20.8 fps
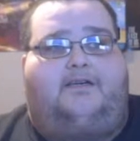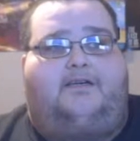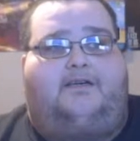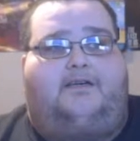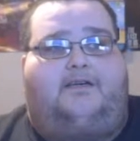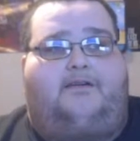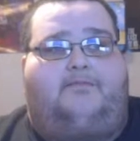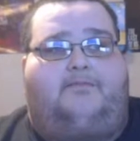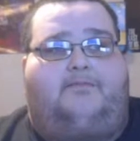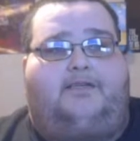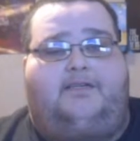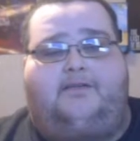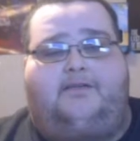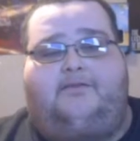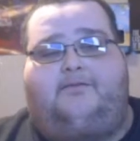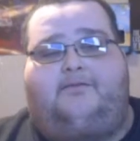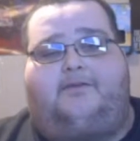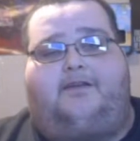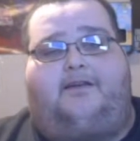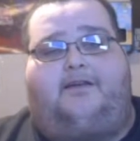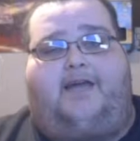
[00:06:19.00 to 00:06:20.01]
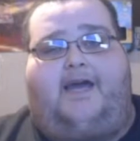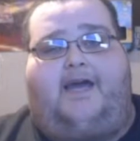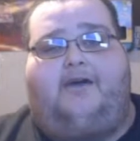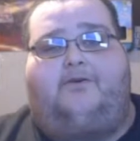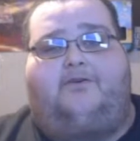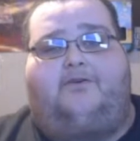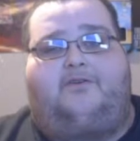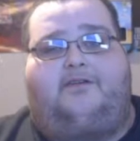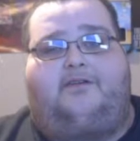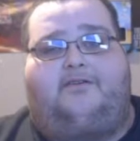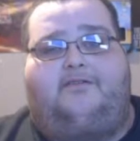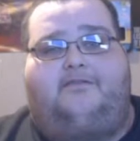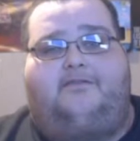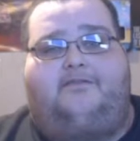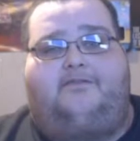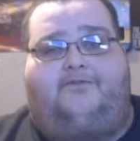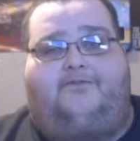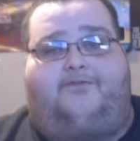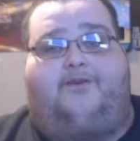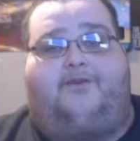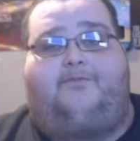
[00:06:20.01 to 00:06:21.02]
I'm gonna go Cloud
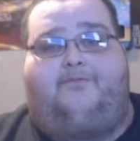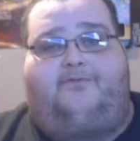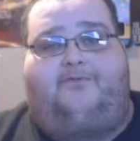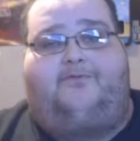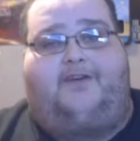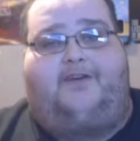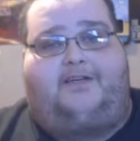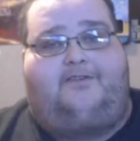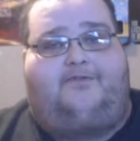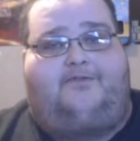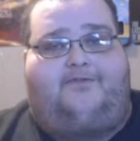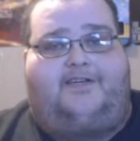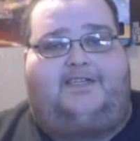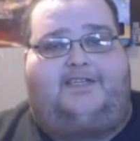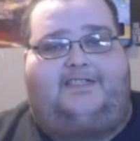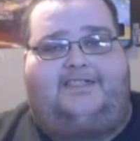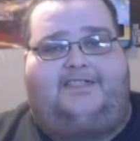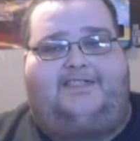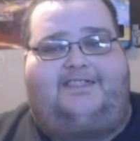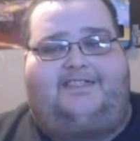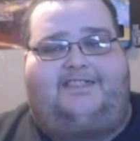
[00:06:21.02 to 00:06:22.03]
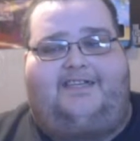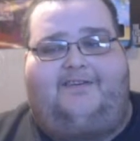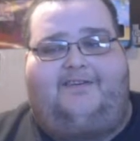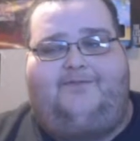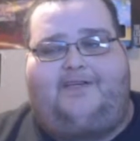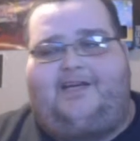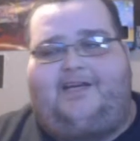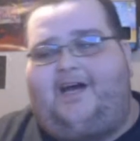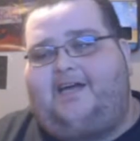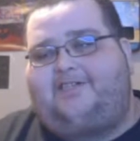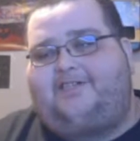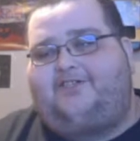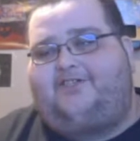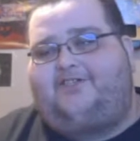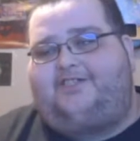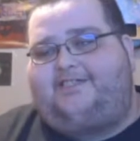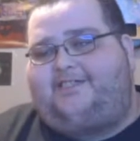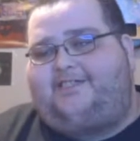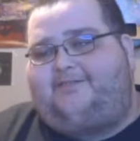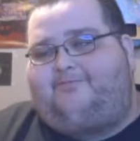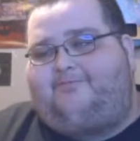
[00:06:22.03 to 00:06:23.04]
from Final Fantasy VII. I
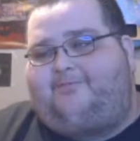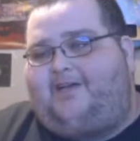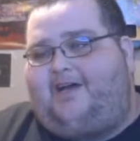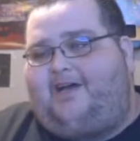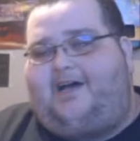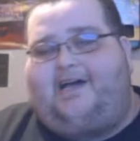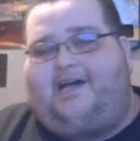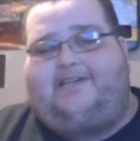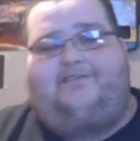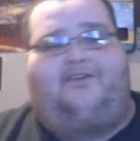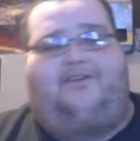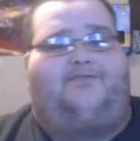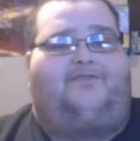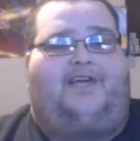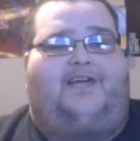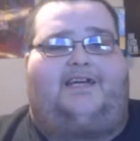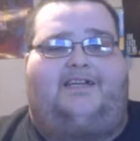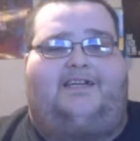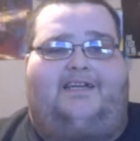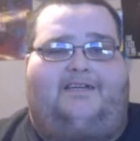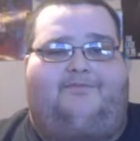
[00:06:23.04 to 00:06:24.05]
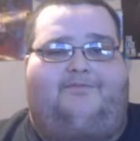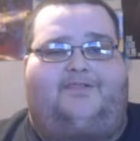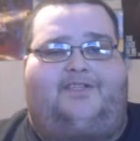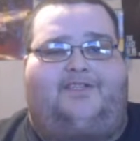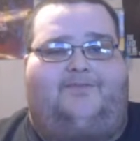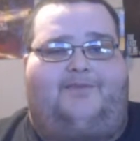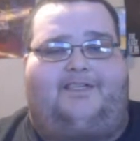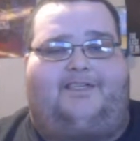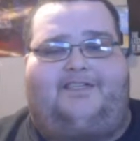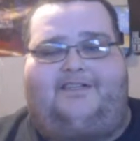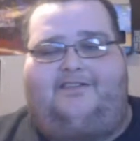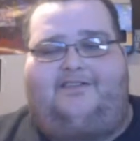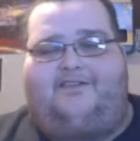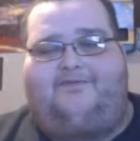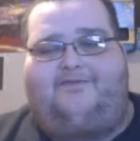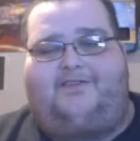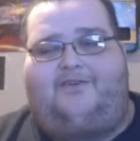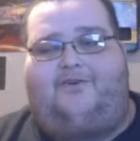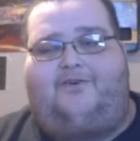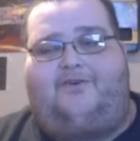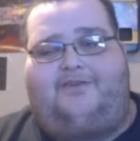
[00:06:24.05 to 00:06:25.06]
just, I love that game so much. I
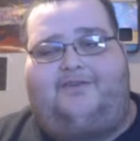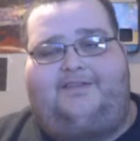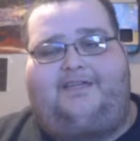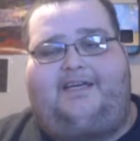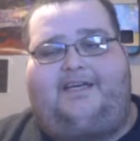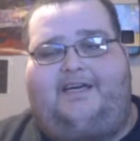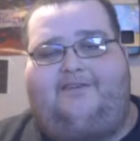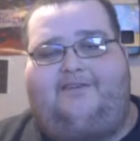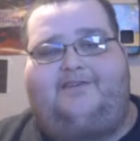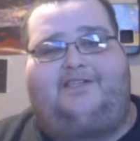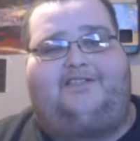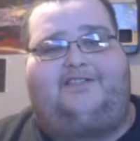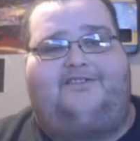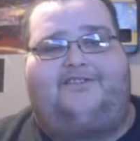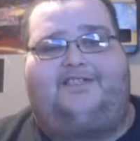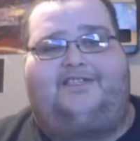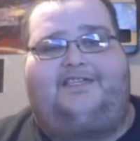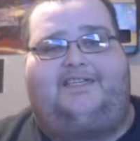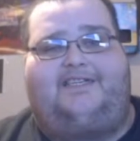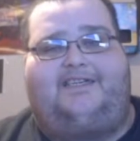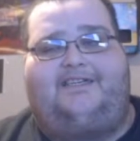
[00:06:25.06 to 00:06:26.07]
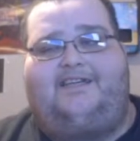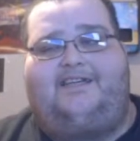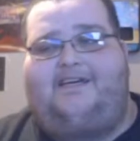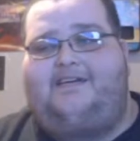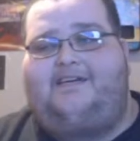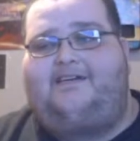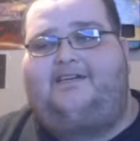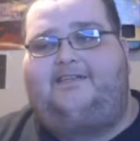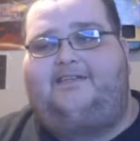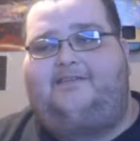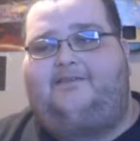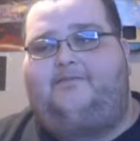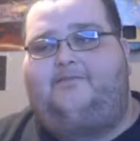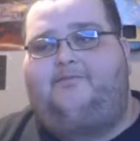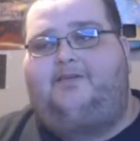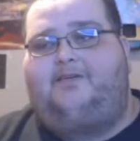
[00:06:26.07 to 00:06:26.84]
love all the characters in it, and